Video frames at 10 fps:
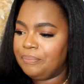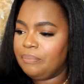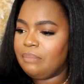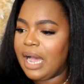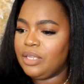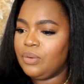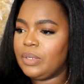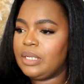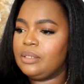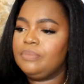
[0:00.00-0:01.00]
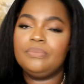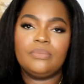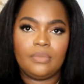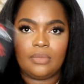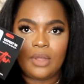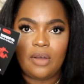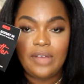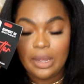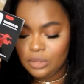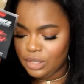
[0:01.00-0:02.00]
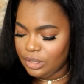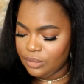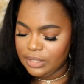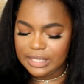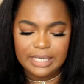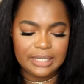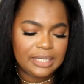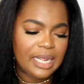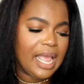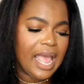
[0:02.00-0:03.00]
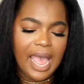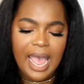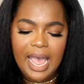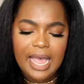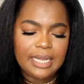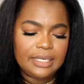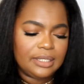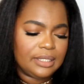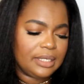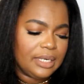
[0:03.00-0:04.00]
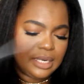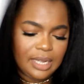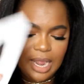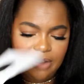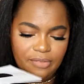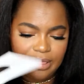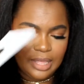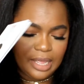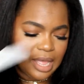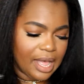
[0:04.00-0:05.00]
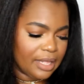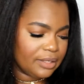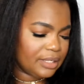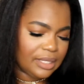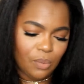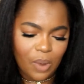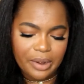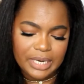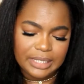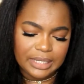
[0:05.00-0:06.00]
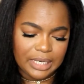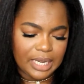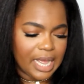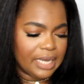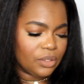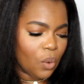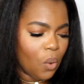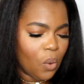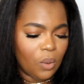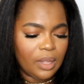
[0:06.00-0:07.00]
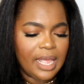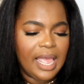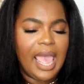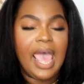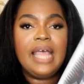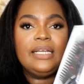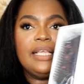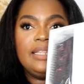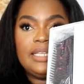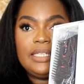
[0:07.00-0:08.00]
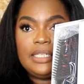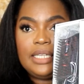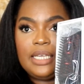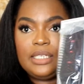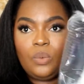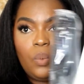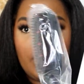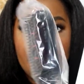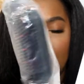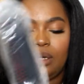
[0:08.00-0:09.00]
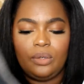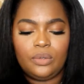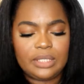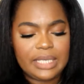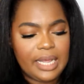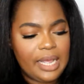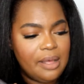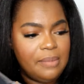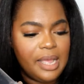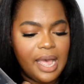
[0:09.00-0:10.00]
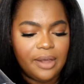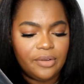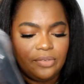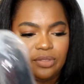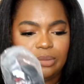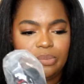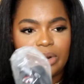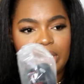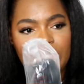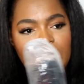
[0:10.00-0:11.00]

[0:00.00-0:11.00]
manual of how to use it and everything else, the warranty and all, and this is what it looks like coming out of the brush,